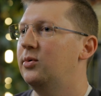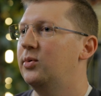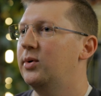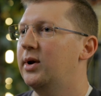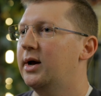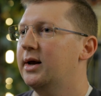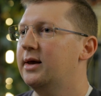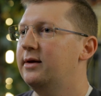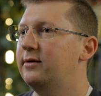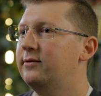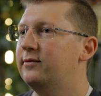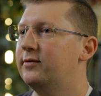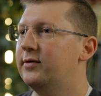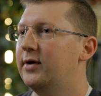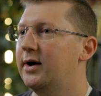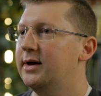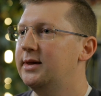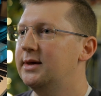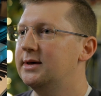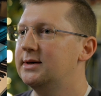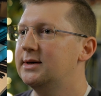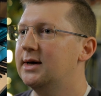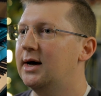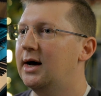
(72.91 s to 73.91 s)
When I can
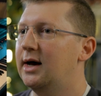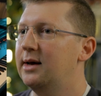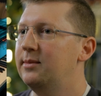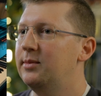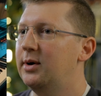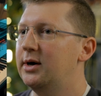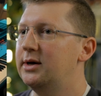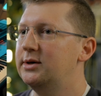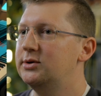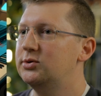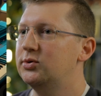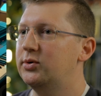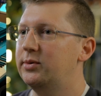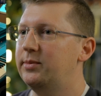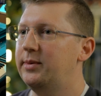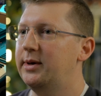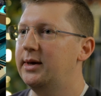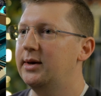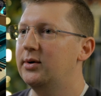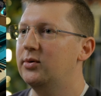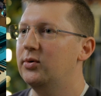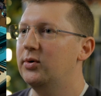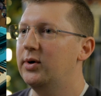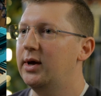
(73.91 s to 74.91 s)
find the time, I enjoy
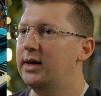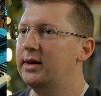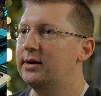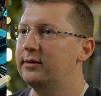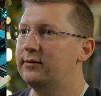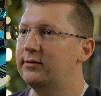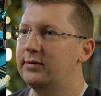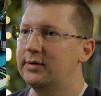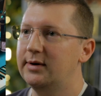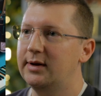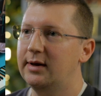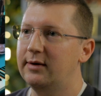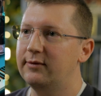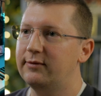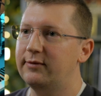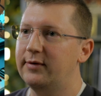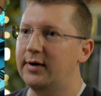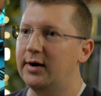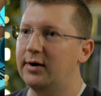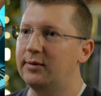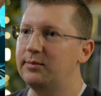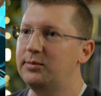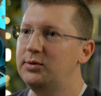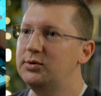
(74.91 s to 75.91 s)
being creative and have
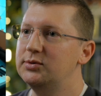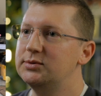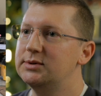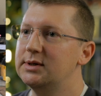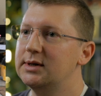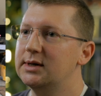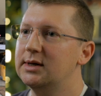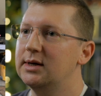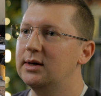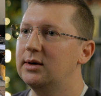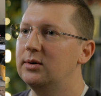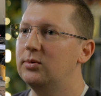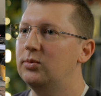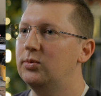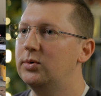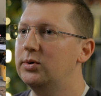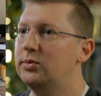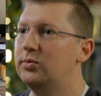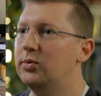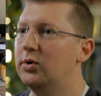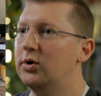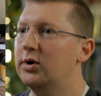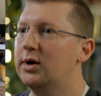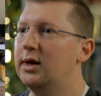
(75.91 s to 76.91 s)
found music,
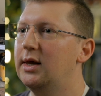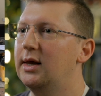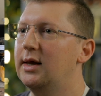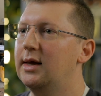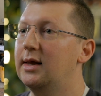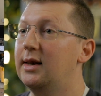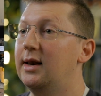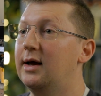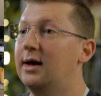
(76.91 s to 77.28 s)
woodworking, and